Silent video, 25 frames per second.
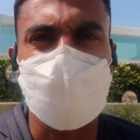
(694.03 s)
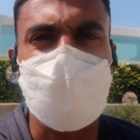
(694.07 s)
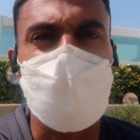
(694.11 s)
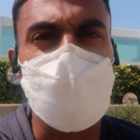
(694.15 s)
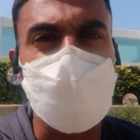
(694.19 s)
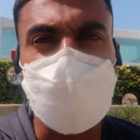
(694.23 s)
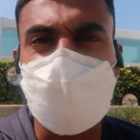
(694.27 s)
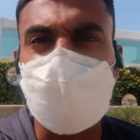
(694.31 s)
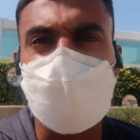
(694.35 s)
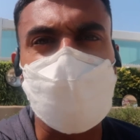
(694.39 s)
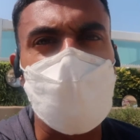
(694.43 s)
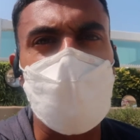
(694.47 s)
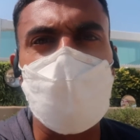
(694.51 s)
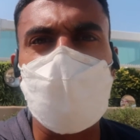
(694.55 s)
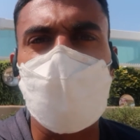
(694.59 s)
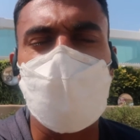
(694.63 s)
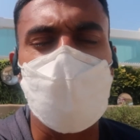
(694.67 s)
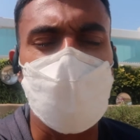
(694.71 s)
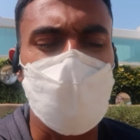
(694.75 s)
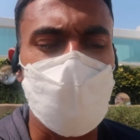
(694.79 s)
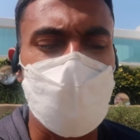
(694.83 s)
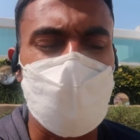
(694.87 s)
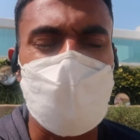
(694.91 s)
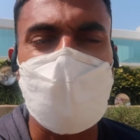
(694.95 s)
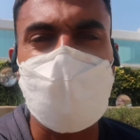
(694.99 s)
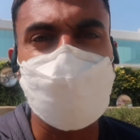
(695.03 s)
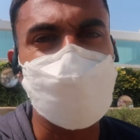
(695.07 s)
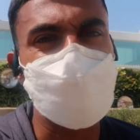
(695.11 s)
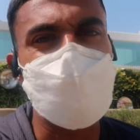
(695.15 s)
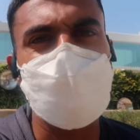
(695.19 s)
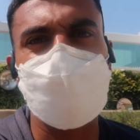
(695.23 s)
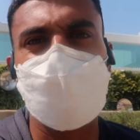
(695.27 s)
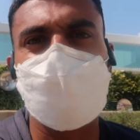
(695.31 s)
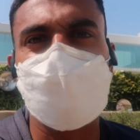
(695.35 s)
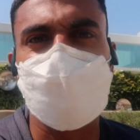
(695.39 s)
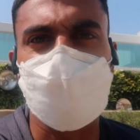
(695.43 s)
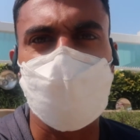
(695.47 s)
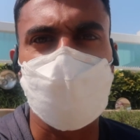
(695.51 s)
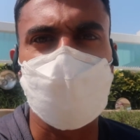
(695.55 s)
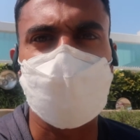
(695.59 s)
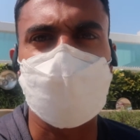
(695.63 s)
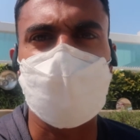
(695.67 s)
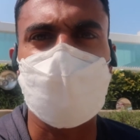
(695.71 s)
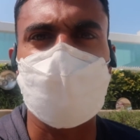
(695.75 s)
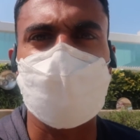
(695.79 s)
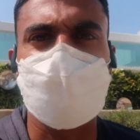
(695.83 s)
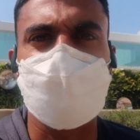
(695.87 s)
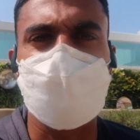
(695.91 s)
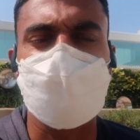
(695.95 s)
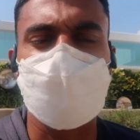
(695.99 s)
That was so cool. I've never been to horse
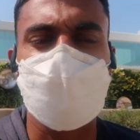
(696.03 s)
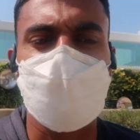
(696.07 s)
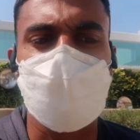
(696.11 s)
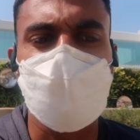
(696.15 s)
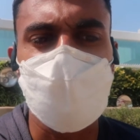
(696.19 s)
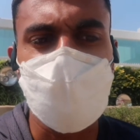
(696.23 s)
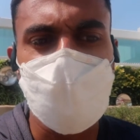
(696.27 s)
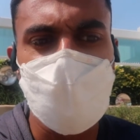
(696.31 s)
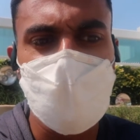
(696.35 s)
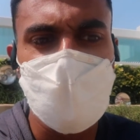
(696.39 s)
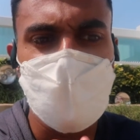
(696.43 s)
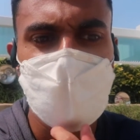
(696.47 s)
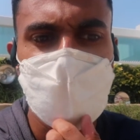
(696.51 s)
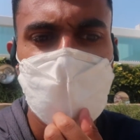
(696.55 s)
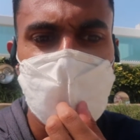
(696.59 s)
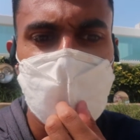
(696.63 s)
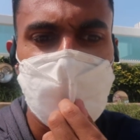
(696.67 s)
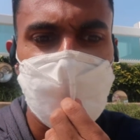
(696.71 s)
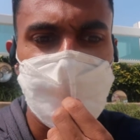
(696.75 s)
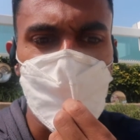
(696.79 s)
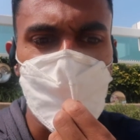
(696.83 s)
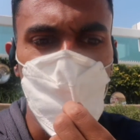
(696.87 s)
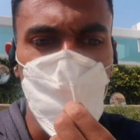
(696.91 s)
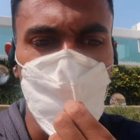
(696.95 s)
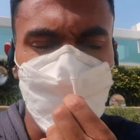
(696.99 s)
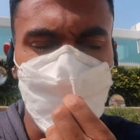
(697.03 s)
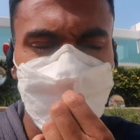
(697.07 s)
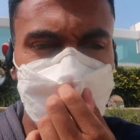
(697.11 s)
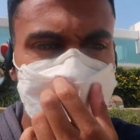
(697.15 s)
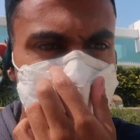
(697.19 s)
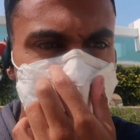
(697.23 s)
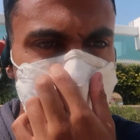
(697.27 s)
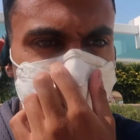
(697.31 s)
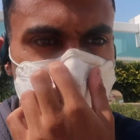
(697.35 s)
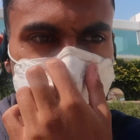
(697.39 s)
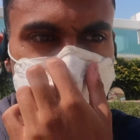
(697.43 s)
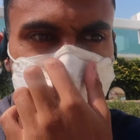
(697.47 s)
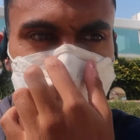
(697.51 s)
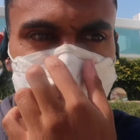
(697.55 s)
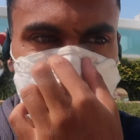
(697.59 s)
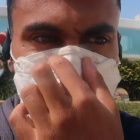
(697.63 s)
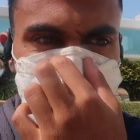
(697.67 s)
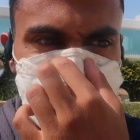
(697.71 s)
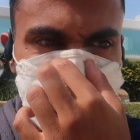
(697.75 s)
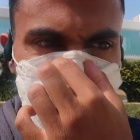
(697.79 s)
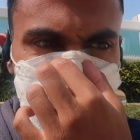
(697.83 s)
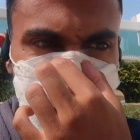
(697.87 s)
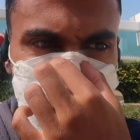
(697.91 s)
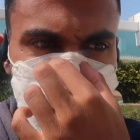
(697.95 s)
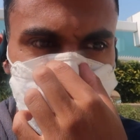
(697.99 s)
racing before, even though I went
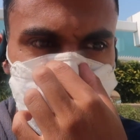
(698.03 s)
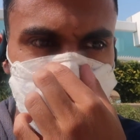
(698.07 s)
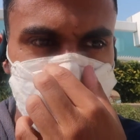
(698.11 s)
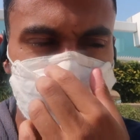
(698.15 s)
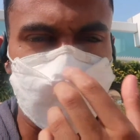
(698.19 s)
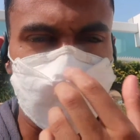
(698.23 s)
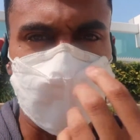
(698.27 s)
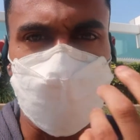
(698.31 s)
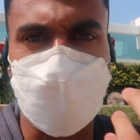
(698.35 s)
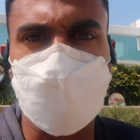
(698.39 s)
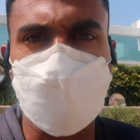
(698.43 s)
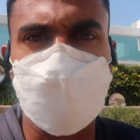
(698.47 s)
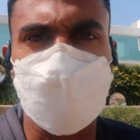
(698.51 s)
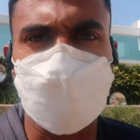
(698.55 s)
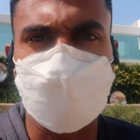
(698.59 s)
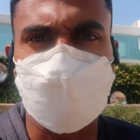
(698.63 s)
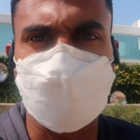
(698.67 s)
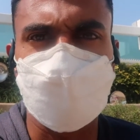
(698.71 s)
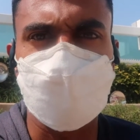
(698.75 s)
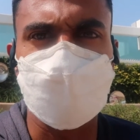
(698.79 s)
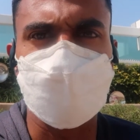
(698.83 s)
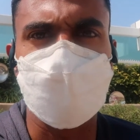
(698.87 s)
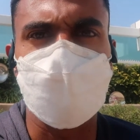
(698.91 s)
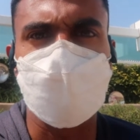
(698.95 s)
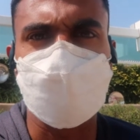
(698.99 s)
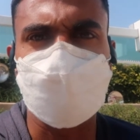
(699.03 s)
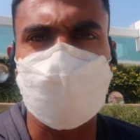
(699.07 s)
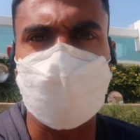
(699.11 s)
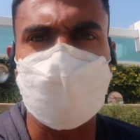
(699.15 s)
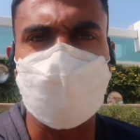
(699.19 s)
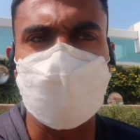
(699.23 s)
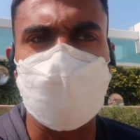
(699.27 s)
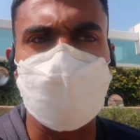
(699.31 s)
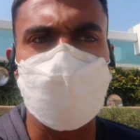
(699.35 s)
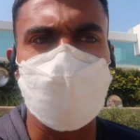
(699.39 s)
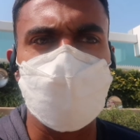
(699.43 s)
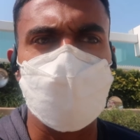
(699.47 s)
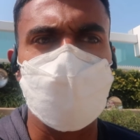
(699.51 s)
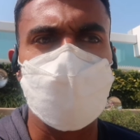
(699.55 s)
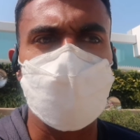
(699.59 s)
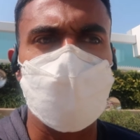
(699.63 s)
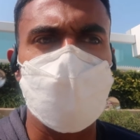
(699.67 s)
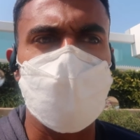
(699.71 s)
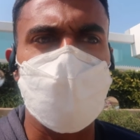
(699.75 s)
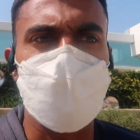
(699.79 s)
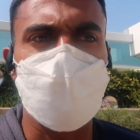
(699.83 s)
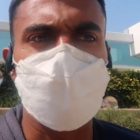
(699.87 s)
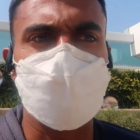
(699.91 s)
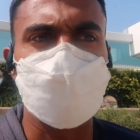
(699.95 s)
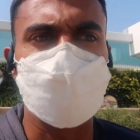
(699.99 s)
to John Moores University in Liverpool,
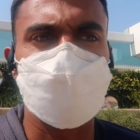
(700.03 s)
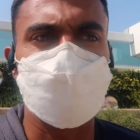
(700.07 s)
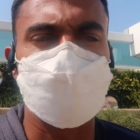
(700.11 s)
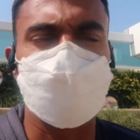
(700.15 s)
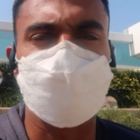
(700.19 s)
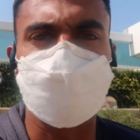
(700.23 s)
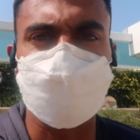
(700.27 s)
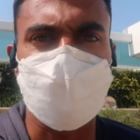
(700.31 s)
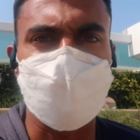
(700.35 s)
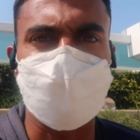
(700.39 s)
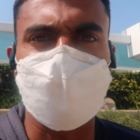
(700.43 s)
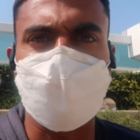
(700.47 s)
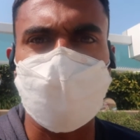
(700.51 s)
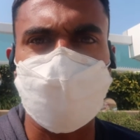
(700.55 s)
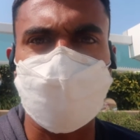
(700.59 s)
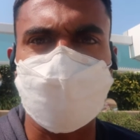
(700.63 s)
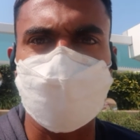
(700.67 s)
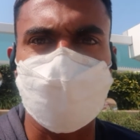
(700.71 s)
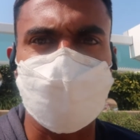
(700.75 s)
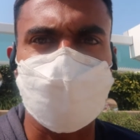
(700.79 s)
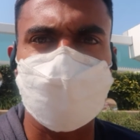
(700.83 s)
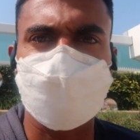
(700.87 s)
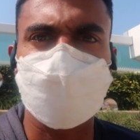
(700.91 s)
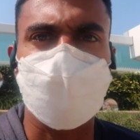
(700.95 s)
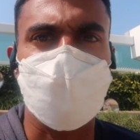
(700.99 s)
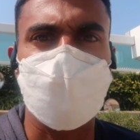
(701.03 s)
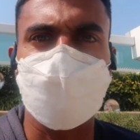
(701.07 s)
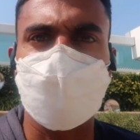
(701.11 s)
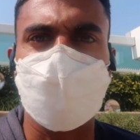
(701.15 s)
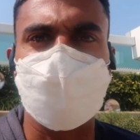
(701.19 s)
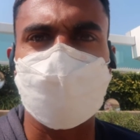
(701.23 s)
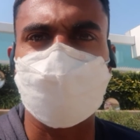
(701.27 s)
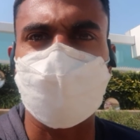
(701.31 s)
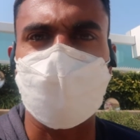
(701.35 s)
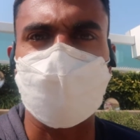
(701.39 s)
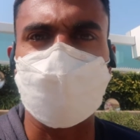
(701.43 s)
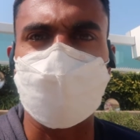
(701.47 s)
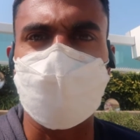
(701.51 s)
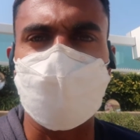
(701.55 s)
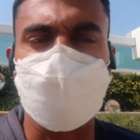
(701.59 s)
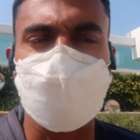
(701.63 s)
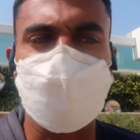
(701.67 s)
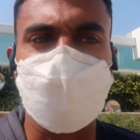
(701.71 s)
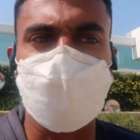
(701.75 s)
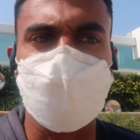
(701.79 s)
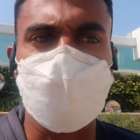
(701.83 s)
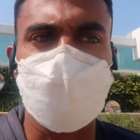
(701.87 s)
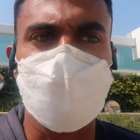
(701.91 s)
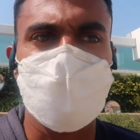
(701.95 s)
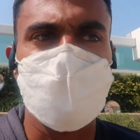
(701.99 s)
and the Grand National is 20 minutes away from
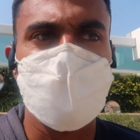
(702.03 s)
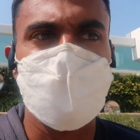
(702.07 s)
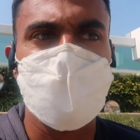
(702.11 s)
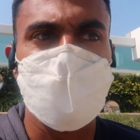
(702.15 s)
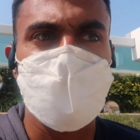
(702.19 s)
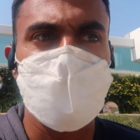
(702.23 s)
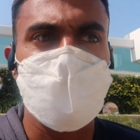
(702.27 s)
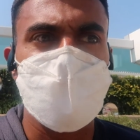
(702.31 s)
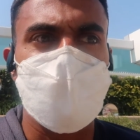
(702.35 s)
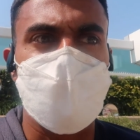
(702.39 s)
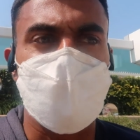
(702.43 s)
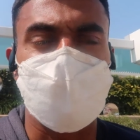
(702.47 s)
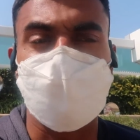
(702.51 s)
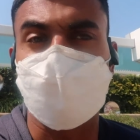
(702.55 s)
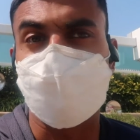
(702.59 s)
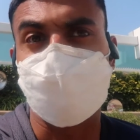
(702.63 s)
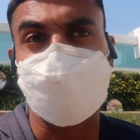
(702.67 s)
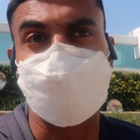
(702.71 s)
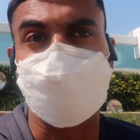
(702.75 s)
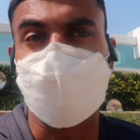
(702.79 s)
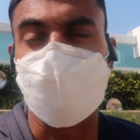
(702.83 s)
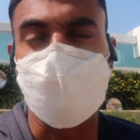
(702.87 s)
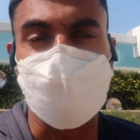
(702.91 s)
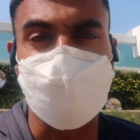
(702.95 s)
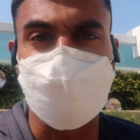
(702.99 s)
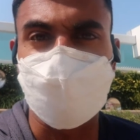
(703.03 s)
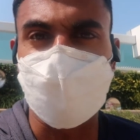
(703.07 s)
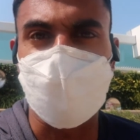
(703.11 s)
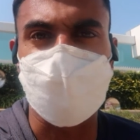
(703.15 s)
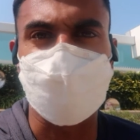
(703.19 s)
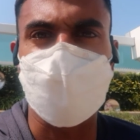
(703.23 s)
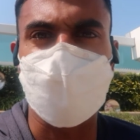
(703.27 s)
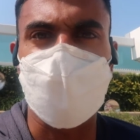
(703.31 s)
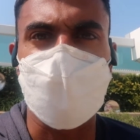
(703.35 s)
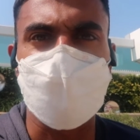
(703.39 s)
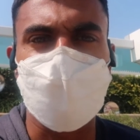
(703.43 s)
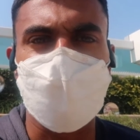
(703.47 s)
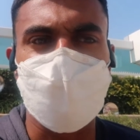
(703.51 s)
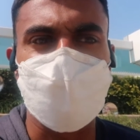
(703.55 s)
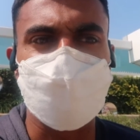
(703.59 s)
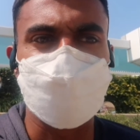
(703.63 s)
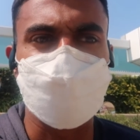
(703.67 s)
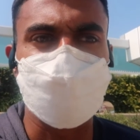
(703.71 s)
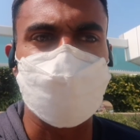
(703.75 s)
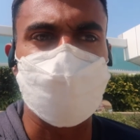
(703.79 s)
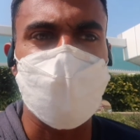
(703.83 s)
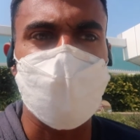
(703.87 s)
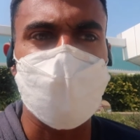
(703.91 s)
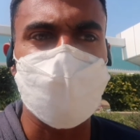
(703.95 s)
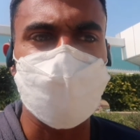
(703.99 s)
Liverpool, and I don't even live that far away
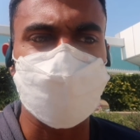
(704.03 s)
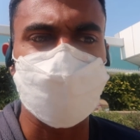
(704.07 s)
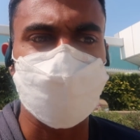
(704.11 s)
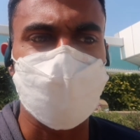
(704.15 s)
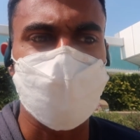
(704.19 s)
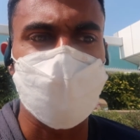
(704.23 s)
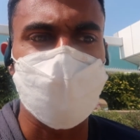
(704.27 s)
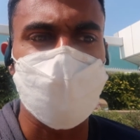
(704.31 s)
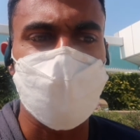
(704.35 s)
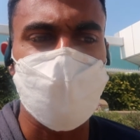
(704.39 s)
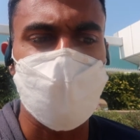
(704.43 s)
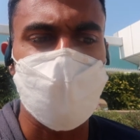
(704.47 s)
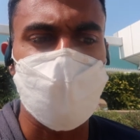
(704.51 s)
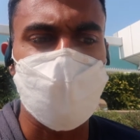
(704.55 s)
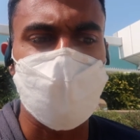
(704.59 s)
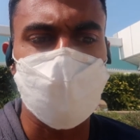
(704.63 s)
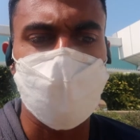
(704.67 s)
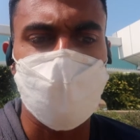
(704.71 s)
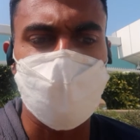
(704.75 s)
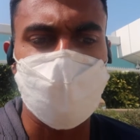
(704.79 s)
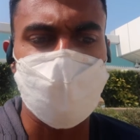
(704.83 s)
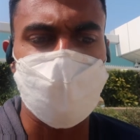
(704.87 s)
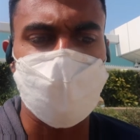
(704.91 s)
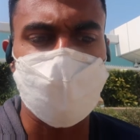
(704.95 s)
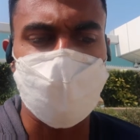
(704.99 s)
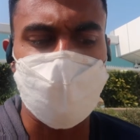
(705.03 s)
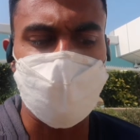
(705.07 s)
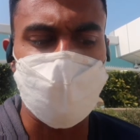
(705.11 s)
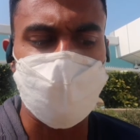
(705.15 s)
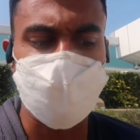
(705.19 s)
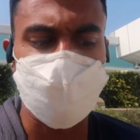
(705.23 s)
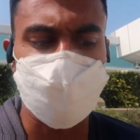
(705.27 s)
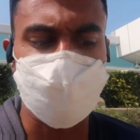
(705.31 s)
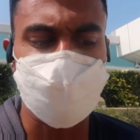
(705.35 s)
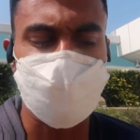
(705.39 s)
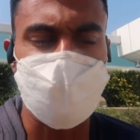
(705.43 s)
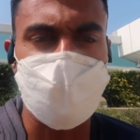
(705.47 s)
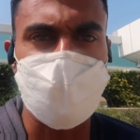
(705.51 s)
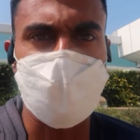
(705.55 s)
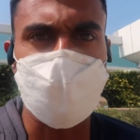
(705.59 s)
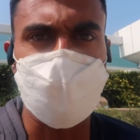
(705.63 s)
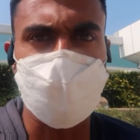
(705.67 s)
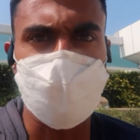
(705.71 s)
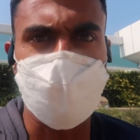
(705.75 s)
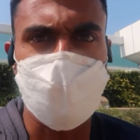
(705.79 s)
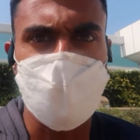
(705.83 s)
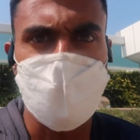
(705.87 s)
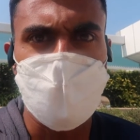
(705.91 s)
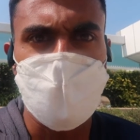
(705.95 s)
from Aintree, where the Grand National was held.